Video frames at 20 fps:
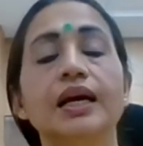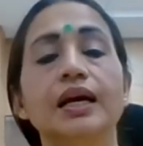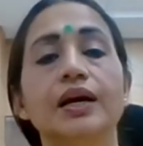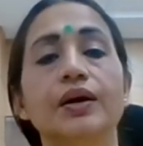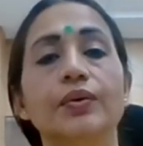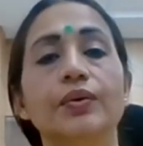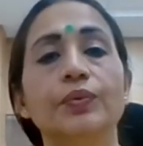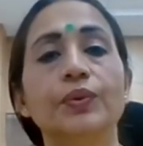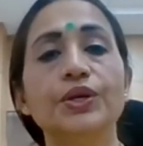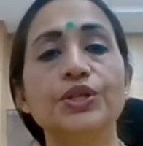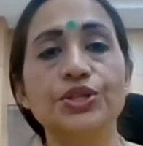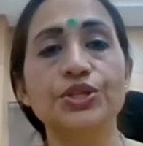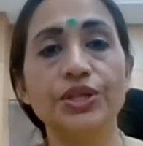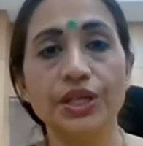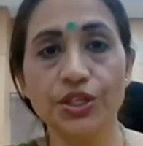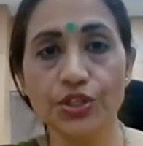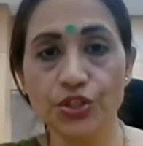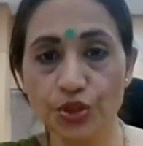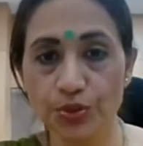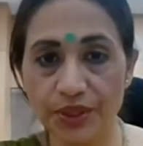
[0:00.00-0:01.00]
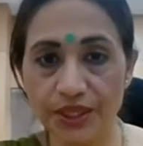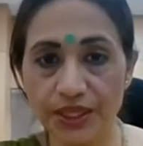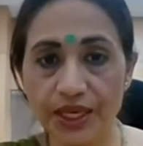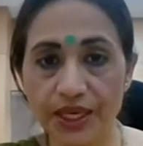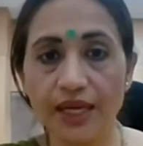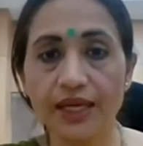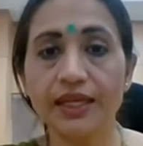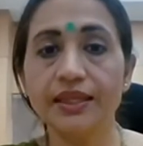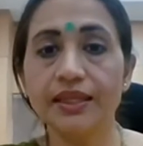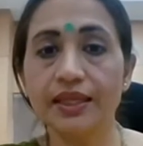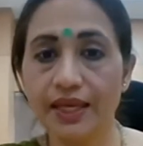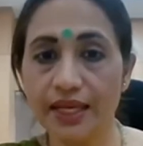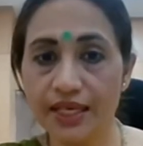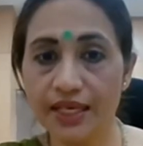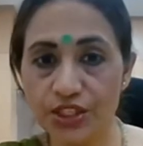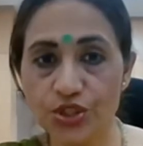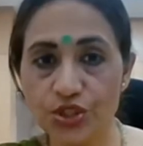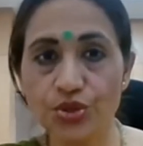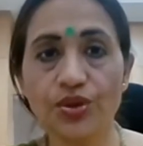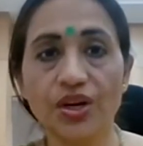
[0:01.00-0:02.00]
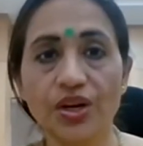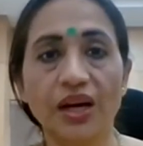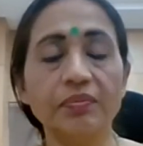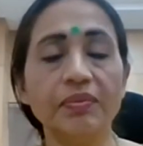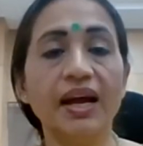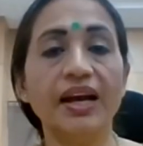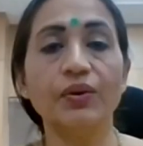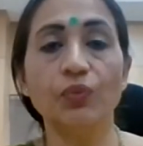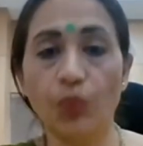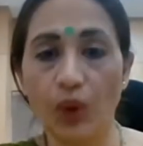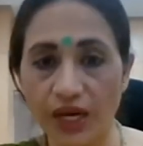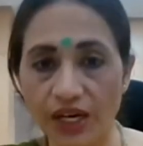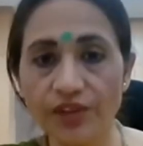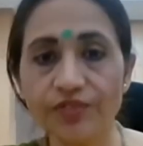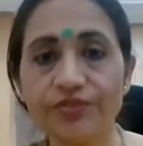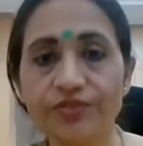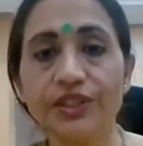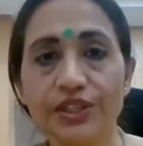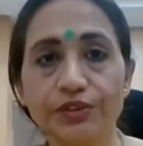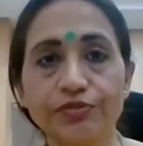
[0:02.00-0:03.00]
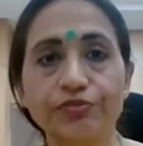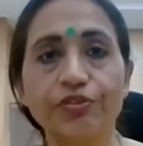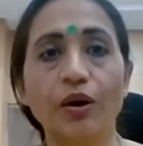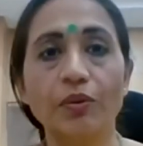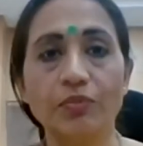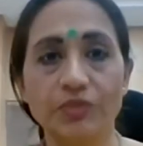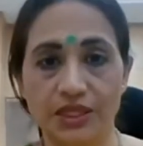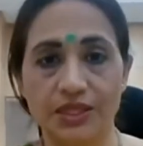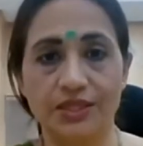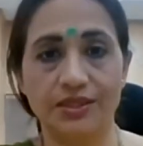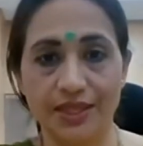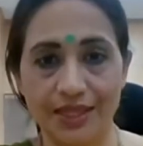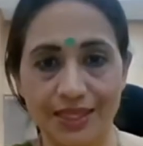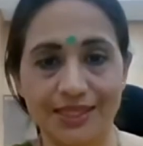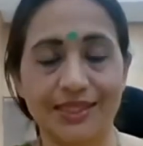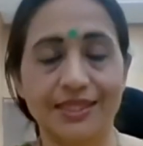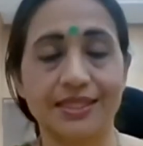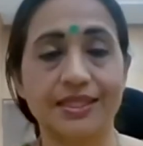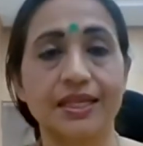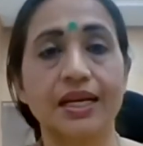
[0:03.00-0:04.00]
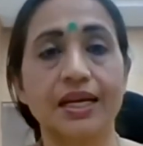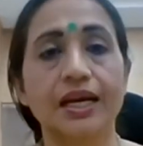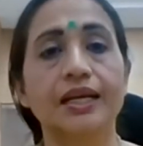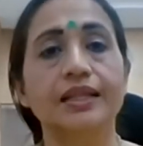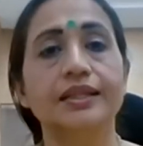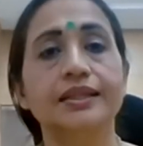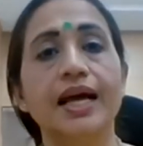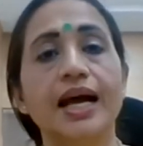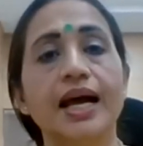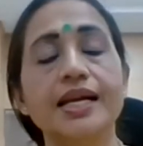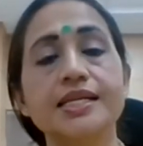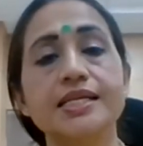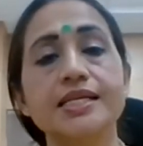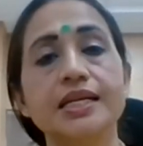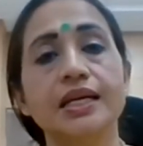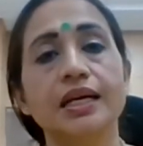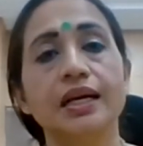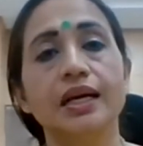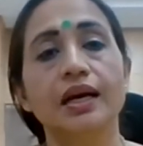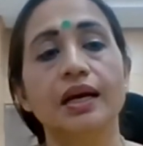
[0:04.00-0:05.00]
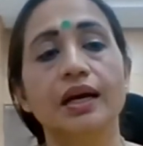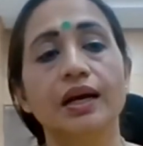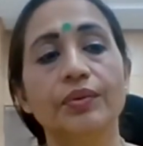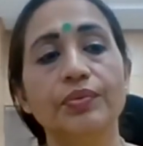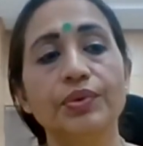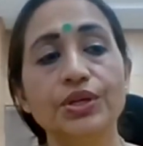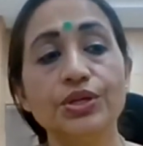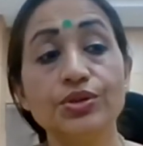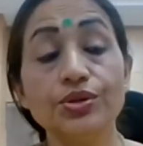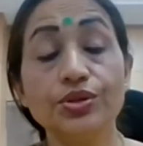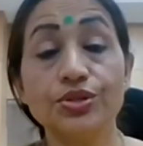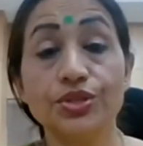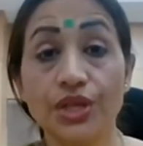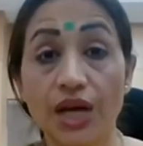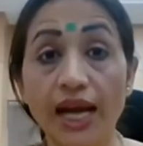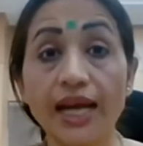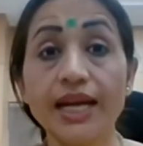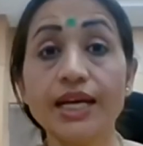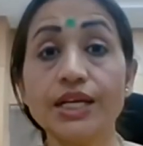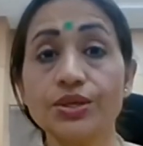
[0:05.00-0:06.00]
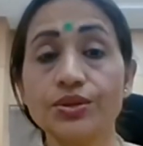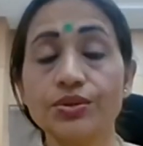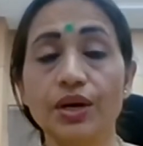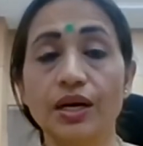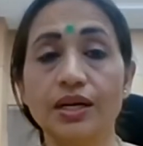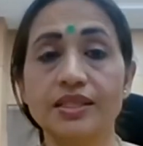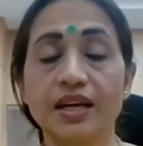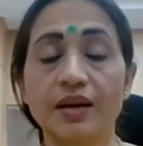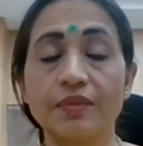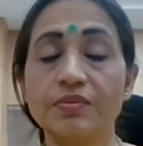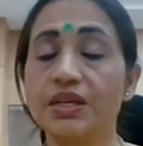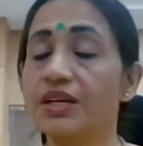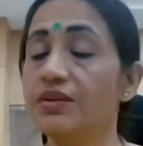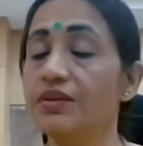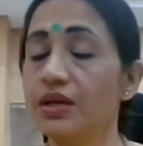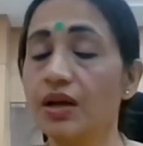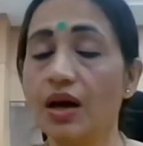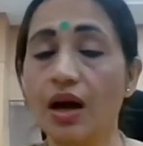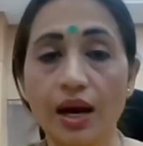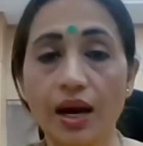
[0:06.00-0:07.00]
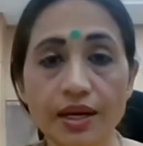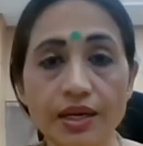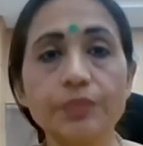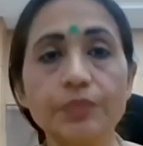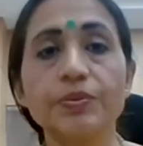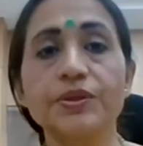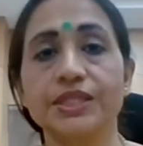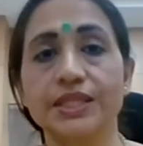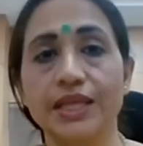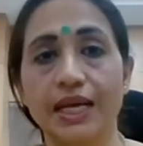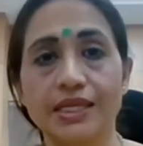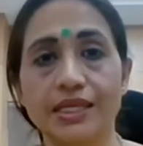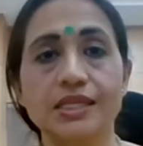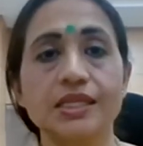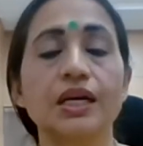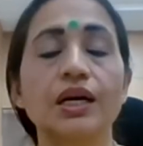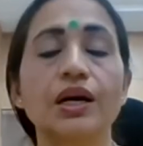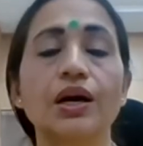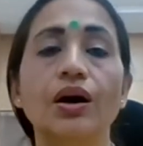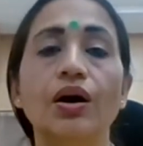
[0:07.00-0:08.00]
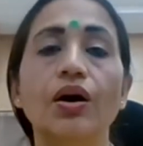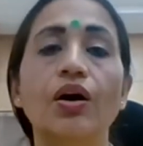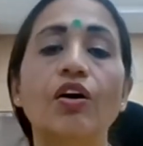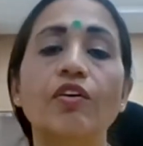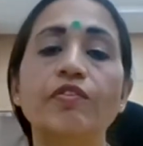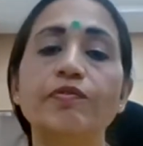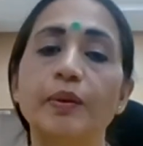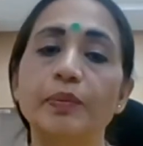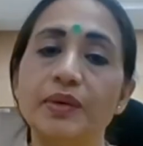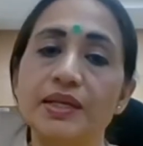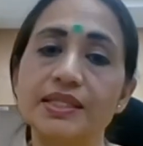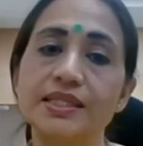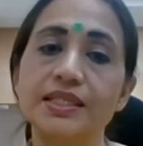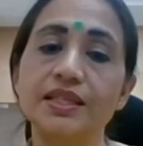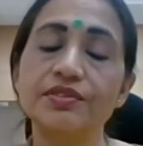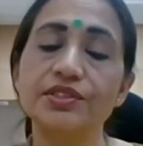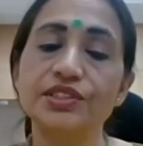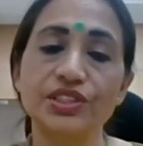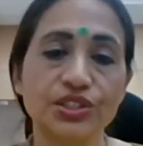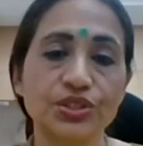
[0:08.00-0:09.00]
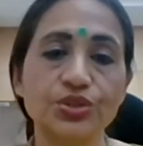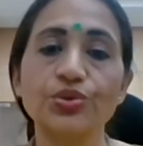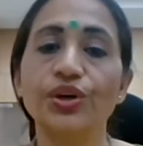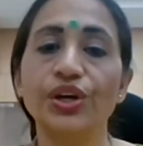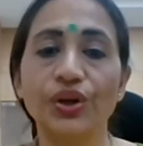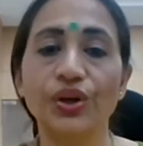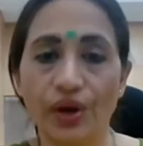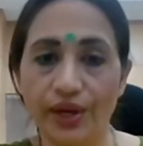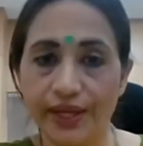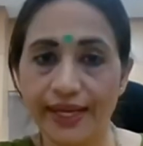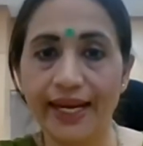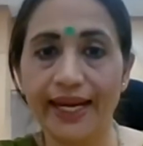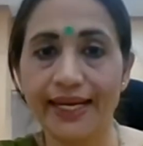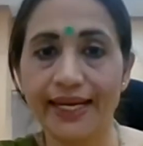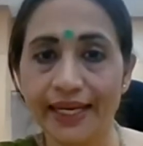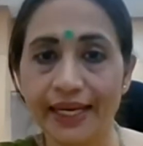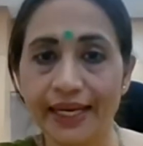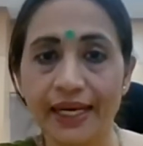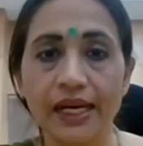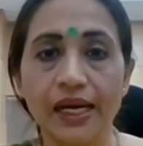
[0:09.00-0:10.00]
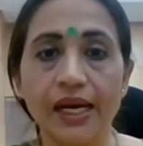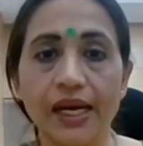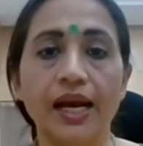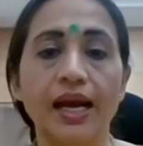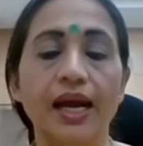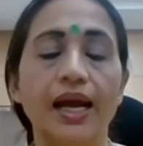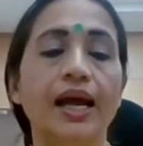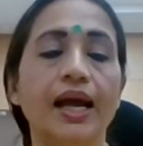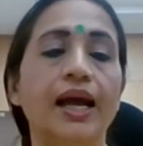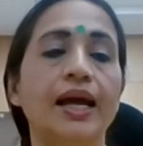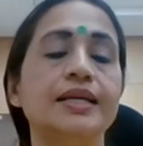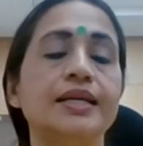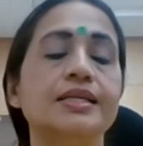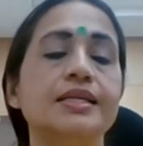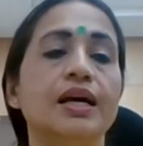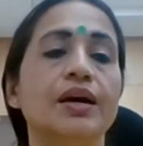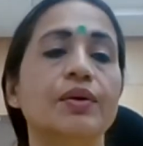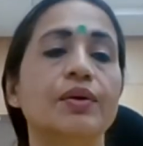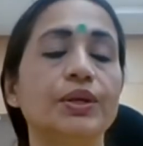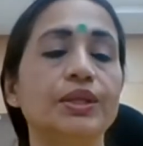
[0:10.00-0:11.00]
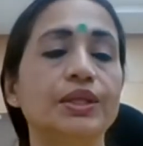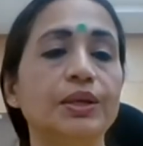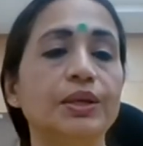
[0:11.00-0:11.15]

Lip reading: which need to be done in the days to come. And one of the reforms is this, that we should try to attempt even 100% of public services going online. And with the